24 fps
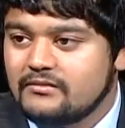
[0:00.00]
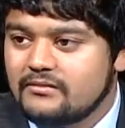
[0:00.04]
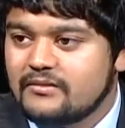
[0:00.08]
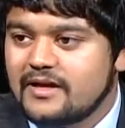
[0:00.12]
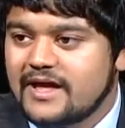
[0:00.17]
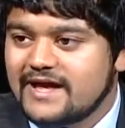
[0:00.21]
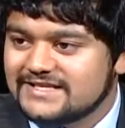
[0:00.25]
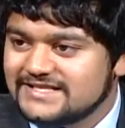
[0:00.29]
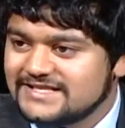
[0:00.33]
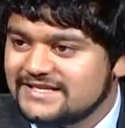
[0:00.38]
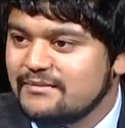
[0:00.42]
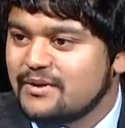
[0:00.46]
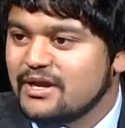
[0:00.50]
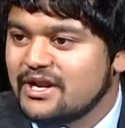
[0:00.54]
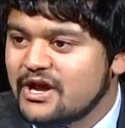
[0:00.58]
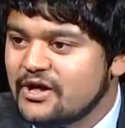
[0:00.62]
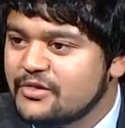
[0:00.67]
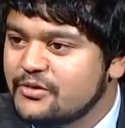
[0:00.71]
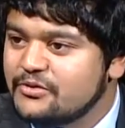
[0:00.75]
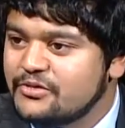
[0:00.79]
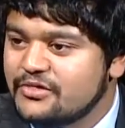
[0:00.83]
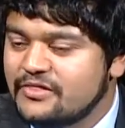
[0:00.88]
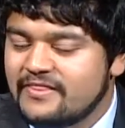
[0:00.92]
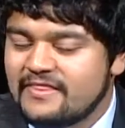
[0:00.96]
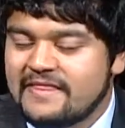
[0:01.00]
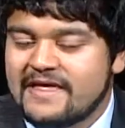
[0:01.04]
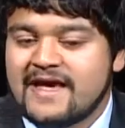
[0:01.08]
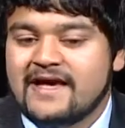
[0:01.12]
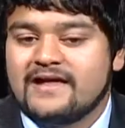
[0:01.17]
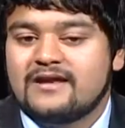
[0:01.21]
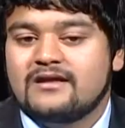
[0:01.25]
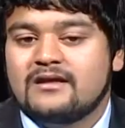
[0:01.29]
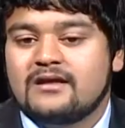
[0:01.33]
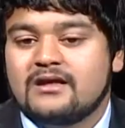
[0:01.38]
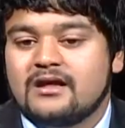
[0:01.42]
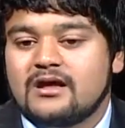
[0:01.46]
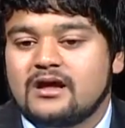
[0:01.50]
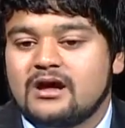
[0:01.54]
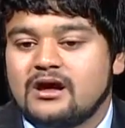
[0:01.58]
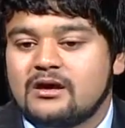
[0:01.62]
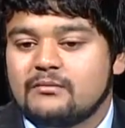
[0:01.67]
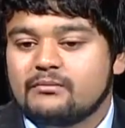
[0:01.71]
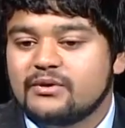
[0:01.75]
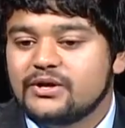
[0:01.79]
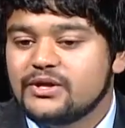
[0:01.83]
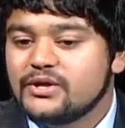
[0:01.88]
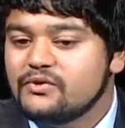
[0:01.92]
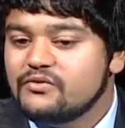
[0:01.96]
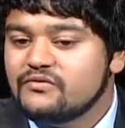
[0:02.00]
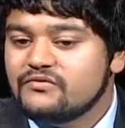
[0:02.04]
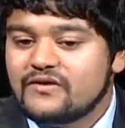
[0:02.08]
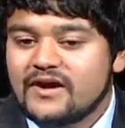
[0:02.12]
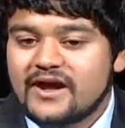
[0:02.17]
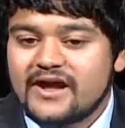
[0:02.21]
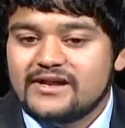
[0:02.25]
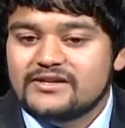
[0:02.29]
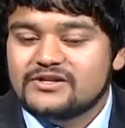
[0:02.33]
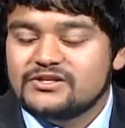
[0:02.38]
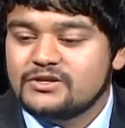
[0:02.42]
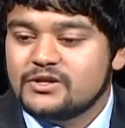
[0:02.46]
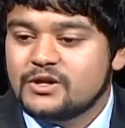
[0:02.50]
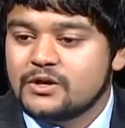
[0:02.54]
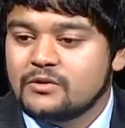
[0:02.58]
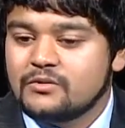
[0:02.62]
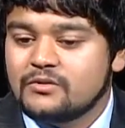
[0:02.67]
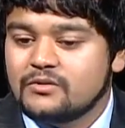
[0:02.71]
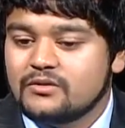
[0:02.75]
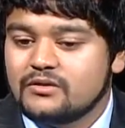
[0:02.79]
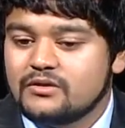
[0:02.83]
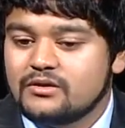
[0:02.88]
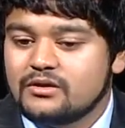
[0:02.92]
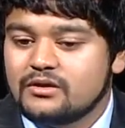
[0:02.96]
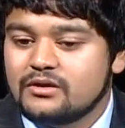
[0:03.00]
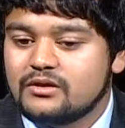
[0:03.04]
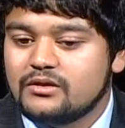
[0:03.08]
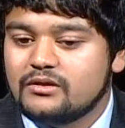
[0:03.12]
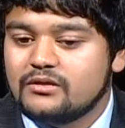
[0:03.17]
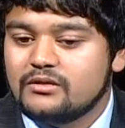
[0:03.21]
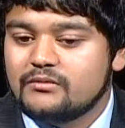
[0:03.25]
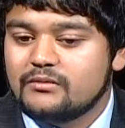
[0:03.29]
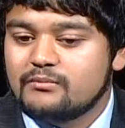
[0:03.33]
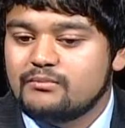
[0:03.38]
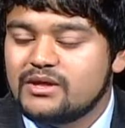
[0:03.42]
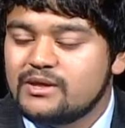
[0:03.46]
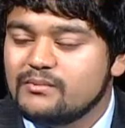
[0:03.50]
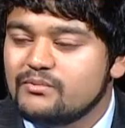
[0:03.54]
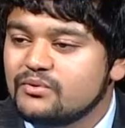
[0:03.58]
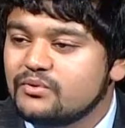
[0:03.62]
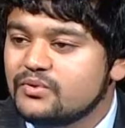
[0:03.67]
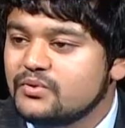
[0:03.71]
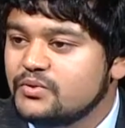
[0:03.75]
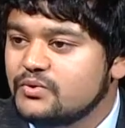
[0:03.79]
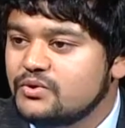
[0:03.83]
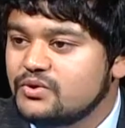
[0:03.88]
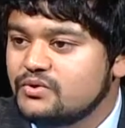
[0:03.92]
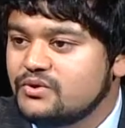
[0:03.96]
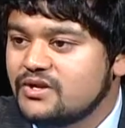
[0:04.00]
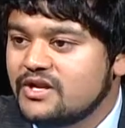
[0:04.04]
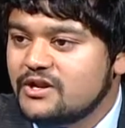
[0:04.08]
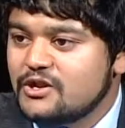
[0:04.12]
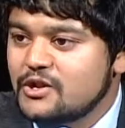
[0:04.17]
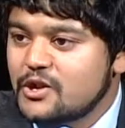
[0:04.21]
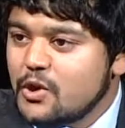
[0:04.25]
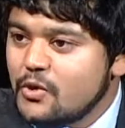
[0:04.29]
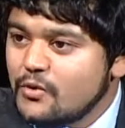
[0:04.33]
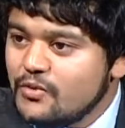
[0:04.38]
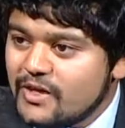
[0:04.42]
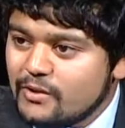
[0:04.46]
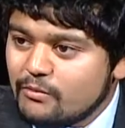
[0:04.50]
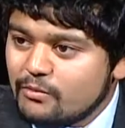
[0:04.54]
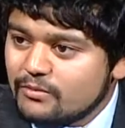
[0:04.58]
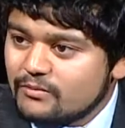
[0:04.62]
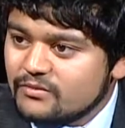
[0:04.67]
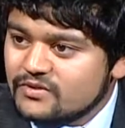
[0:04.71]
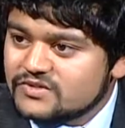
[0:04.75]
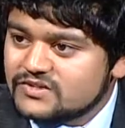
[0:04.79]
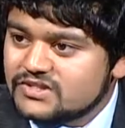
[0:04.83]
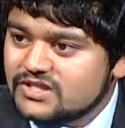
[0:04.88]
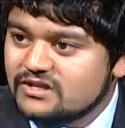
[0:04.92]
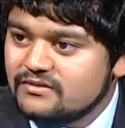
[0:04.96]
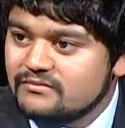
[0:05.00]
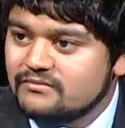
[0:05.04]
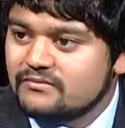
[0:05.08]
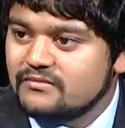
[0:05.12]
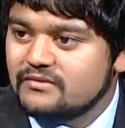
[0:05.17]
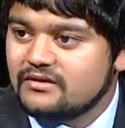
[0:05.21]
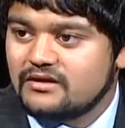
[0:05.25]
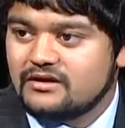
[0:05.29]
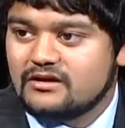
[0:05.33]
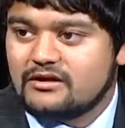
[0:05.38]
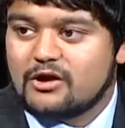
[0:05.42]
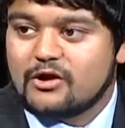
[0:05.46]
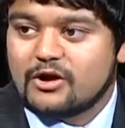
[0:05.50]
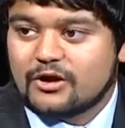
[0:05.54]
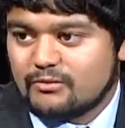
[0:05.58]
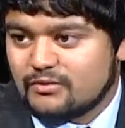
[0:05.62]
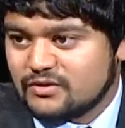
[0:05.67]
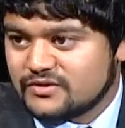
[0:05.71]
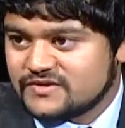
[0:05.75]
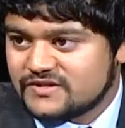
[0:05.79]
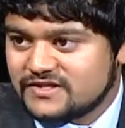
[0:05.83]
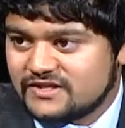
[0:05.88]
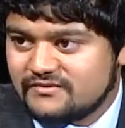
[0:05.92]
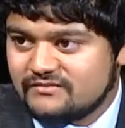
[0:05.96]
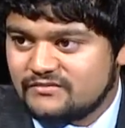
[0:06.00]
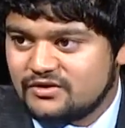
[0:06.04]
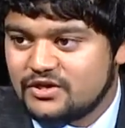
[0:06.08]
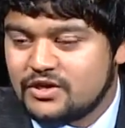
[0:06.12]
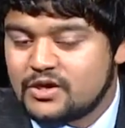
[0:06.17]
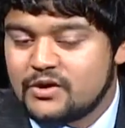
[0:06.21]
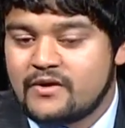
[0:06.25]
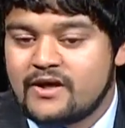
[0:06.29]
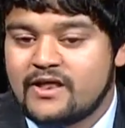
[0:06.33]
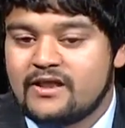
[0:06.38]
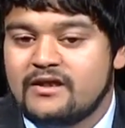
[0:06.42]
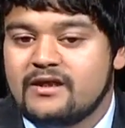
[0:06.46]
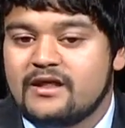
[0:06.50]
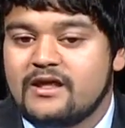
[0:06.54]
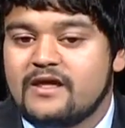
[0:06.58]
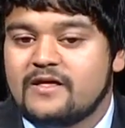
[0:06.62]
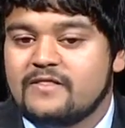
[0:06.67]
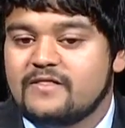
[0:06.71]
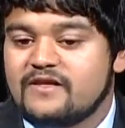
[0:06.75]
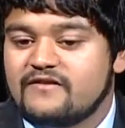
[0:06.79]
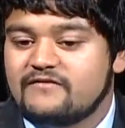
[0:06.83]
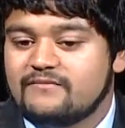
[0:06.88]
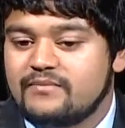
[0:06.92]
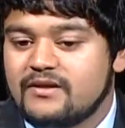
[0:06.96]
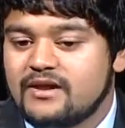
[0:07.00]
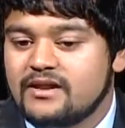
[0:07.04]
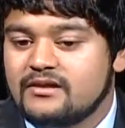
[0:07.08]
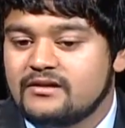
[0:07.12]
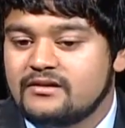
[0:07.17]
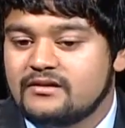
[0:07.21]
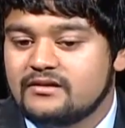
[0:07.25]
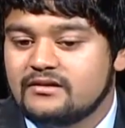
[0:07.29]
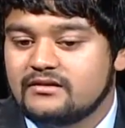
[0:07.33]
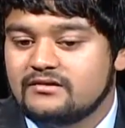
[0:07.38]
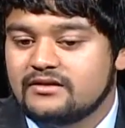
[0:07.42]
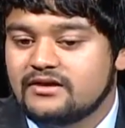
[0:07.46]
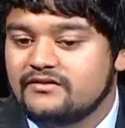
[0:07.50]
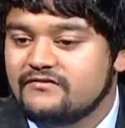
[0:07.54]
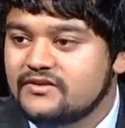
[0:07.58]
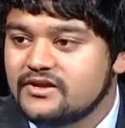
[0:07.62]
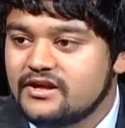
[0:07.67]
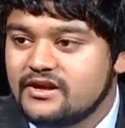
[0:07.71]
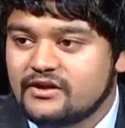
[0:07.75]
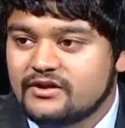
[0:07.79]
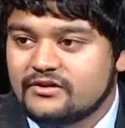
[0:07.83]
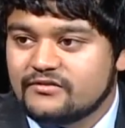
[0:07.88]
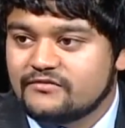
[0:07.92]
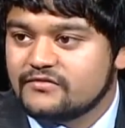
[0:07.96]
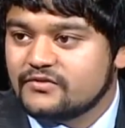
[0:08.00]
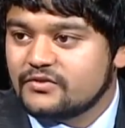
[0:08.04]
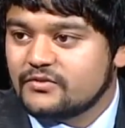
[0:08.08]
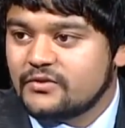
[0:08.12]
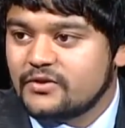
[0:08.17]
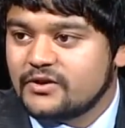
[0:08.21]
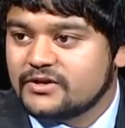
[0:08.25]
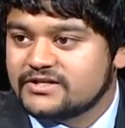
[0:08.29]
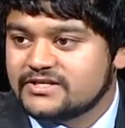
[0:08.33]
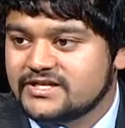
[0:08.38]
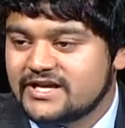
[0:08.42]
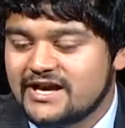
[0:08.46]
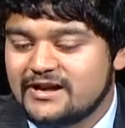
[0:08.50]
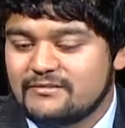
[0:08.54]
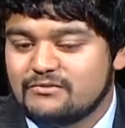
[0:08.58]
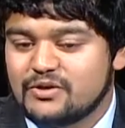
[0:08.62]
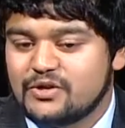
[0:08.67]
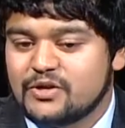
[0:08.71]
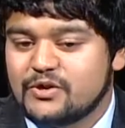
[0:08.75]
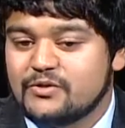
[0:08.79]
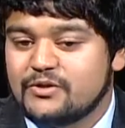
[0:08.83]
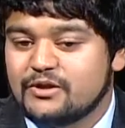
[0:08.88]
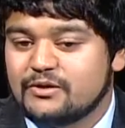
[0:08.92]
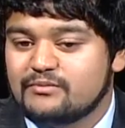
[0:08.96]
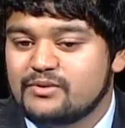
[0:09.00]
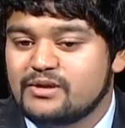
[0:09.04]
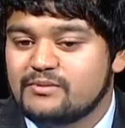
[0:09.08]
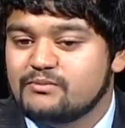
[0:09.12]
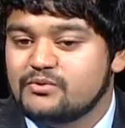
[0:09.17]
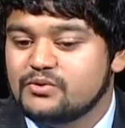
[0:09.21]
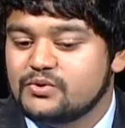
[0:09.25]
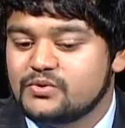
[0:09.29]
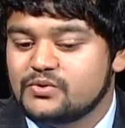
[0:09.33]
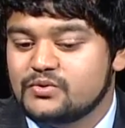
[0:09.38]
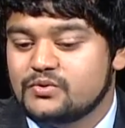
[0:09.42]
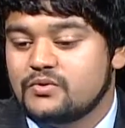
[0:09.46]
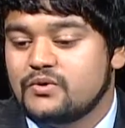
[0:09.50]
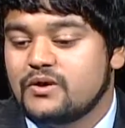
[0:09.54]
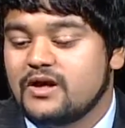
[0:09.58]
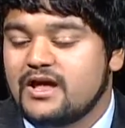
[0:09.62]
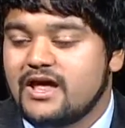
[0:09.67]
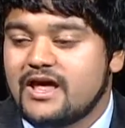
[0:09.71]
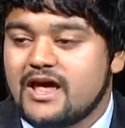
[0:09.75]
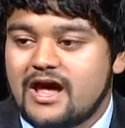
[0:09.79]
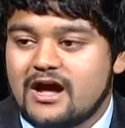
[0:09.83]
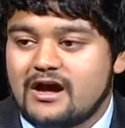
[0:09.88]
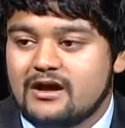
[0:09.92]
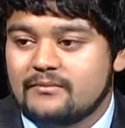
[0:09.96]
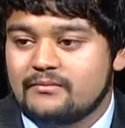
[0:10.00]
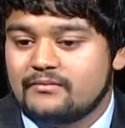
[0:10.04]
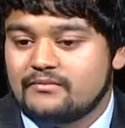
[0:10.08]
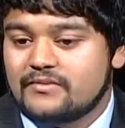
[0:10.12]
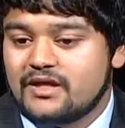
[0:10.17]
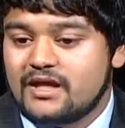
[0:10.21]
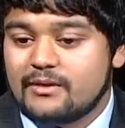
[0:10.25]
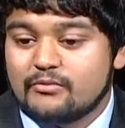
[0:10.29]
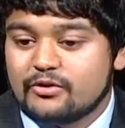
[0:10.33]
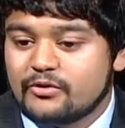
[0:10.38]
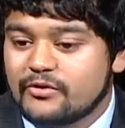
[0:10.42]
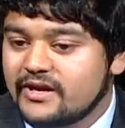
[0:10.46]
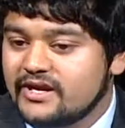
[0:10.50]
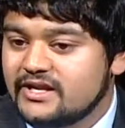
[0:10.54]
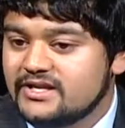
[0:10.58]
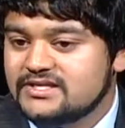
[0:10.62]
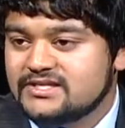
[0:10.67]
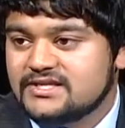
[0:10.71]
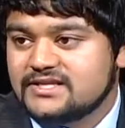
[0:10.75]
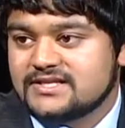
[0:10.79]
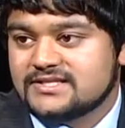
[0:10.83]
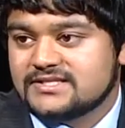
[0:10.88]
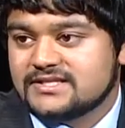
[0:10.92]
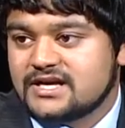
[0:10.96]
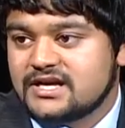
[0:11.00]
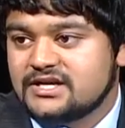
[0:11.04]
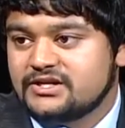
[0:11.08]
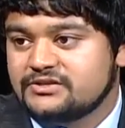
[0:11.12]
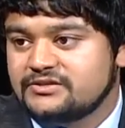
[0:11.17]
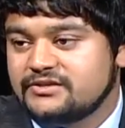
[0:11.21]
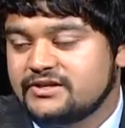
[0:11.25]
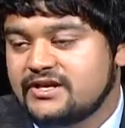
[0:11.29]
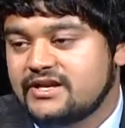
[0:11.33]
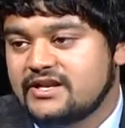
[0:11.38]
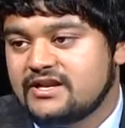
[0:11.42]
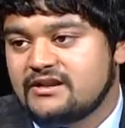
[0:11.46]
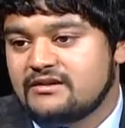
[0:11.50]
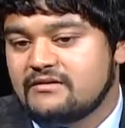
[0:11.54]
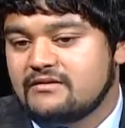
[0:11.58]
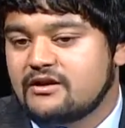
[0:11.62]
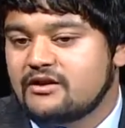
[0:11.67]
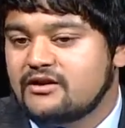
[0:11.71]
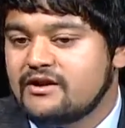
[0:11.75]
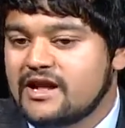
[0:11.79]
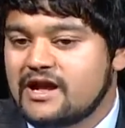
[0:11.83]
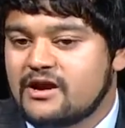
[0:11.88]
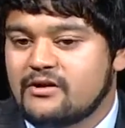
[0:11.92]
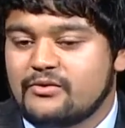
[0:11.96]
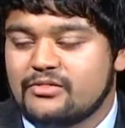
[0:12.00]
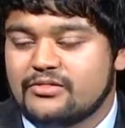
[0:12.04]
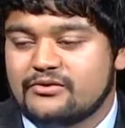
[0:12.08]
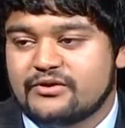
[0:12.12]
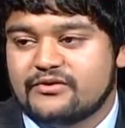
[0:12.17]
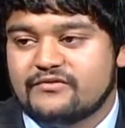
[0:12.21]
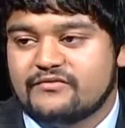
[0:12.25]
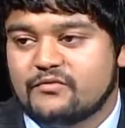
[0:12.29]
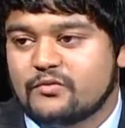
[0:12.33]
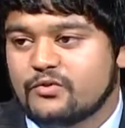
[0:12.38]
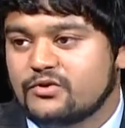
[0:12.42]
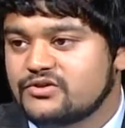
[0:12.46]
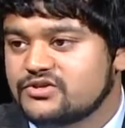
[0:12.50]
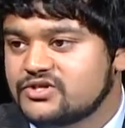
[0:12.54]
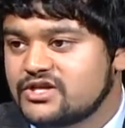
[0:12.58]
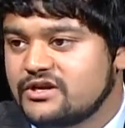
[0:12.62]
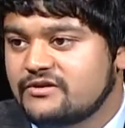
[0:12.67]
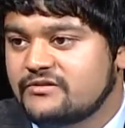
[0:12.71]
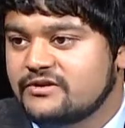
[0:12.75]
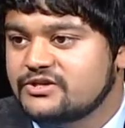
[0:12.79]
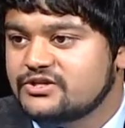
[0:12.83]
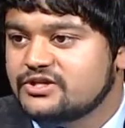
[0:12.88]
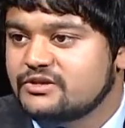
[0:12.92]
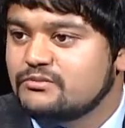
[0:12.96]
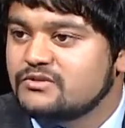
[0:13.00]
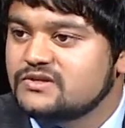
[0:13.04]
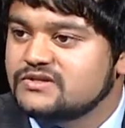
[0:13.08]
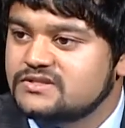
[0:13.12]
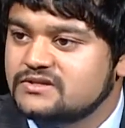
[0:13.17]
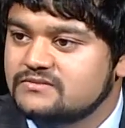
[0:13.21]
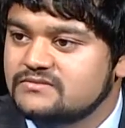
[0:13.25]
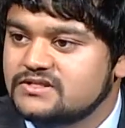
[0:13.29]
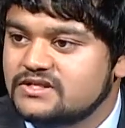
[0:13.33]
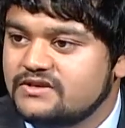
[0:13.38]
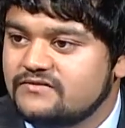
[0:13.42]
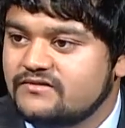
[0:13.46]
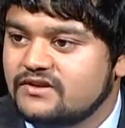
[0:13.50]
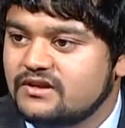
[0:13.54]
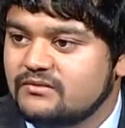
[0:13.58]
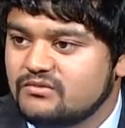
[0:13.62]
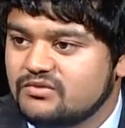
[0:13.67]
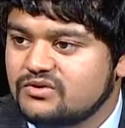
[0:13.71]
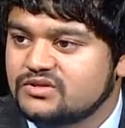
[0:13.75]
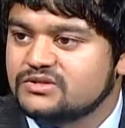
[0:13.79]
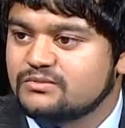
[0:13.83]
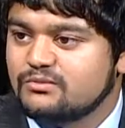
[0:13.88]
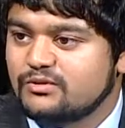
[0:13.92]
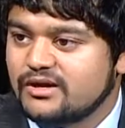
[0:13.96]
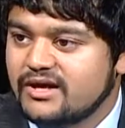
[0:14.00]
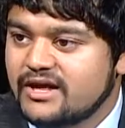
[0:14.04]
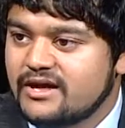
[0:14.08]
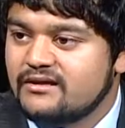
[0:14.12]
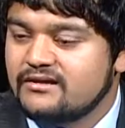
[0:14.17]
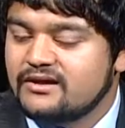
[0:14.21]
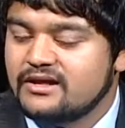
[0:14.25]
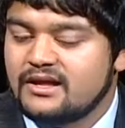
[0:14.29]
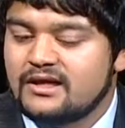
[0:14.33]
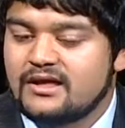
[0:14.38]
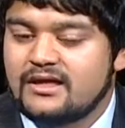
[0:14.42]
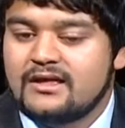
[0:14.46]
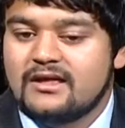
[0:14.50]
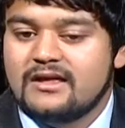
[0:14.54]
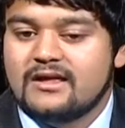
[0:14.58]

estimate other than that. Yeah. But you'll find, you know, people who you didn't know that were Muslim are Muslim, you know, and they've been living here for a long time. You know, there are people who immigrated to this country and are now third, fourth generation Muslims living in Baltimore County.